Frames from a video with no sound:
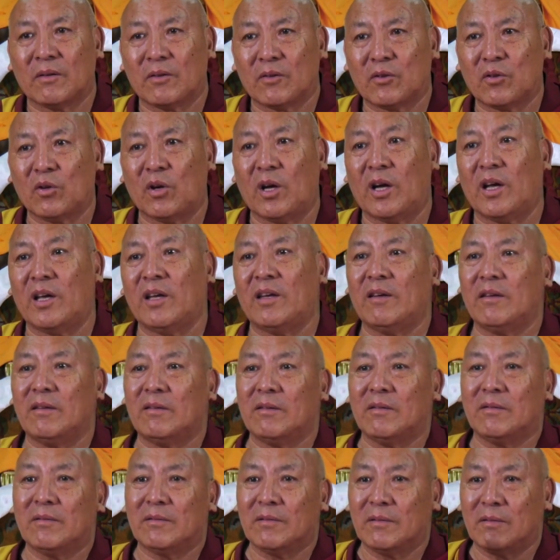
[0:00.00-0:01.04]
So I,
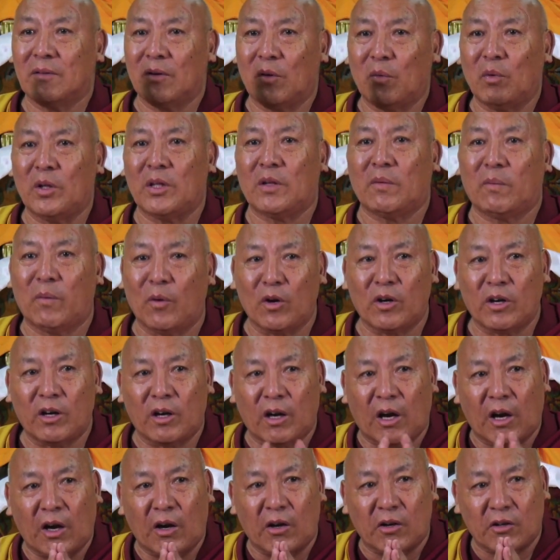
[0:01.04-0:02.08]
with
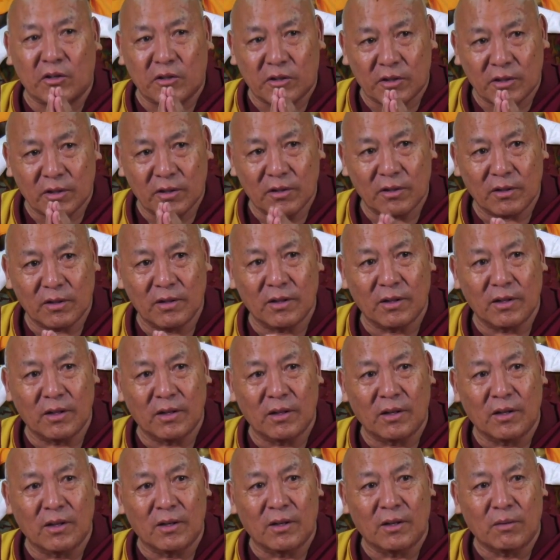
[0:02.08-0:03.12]
folded hands,
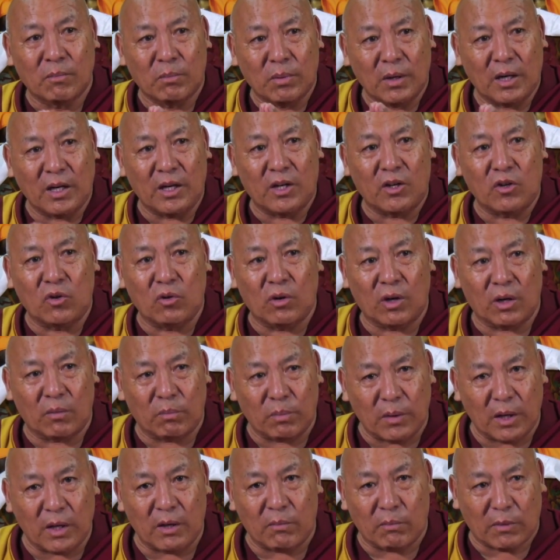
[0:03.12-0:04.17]
plead you
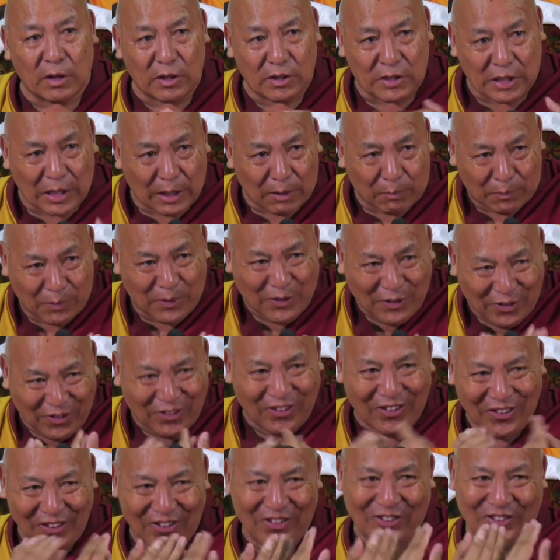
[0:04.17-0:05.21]
and plead myself
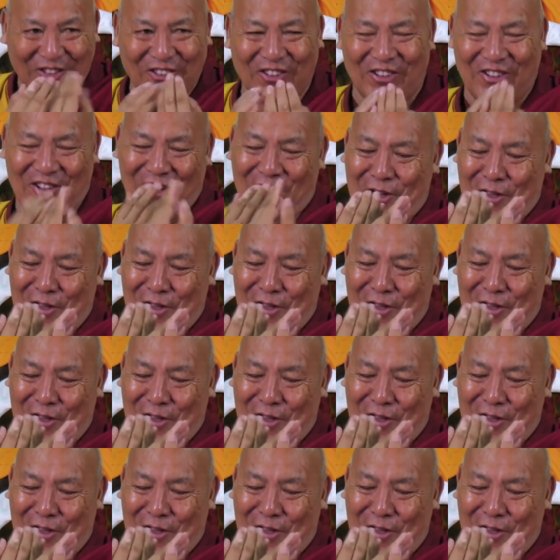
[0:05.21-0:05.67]
also.